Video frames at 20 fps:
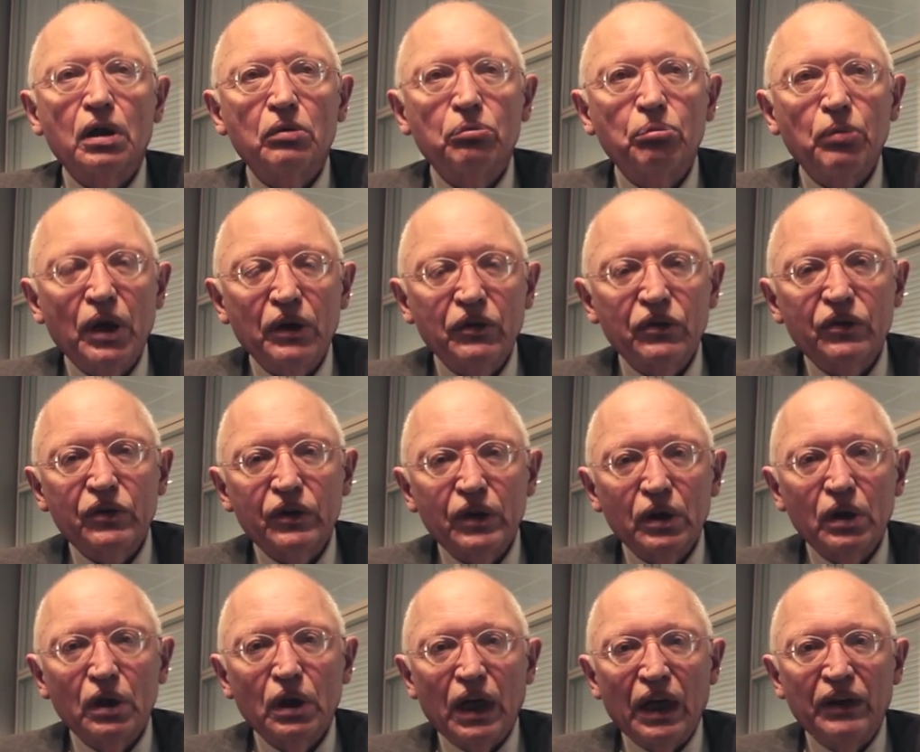must
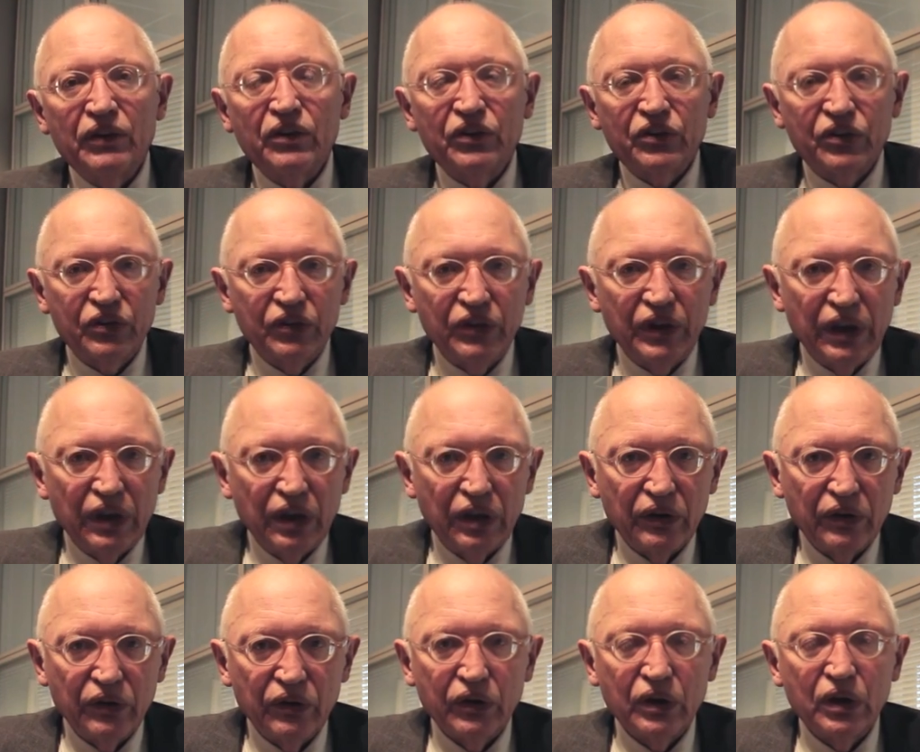
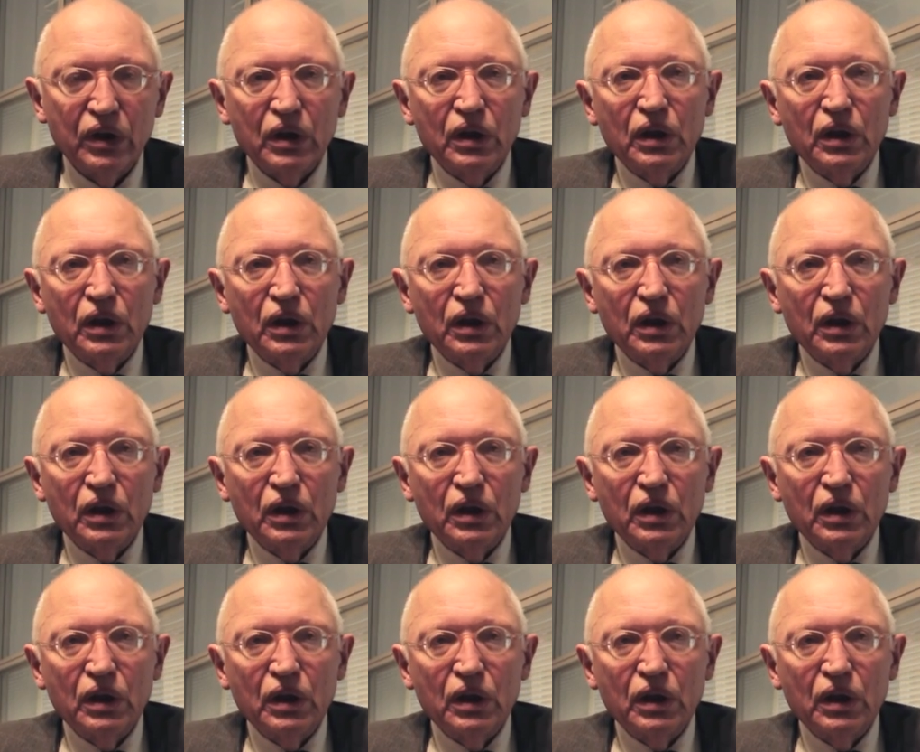understand